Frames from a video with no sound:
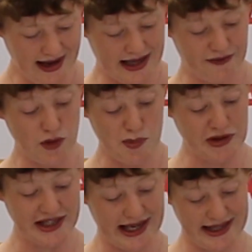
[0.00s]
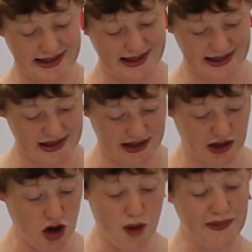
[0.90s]
And 4.8, to
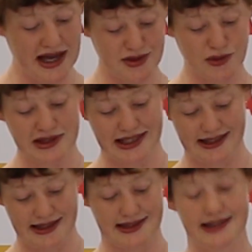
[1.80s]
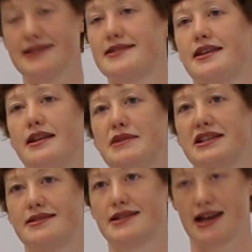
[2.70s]
combat all tendencies to
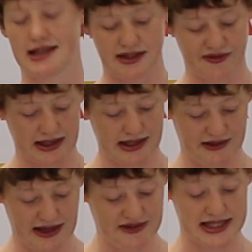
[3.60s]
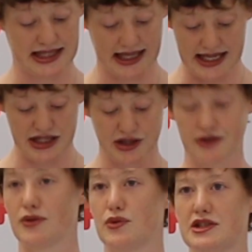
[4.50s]
limit scientific
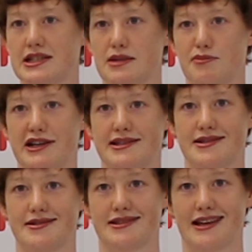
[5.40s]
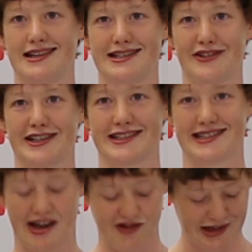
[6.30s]
investigation or to suppress scientific
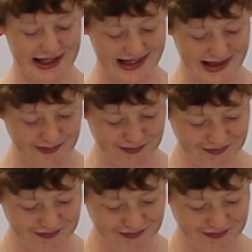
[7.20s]
discoveries.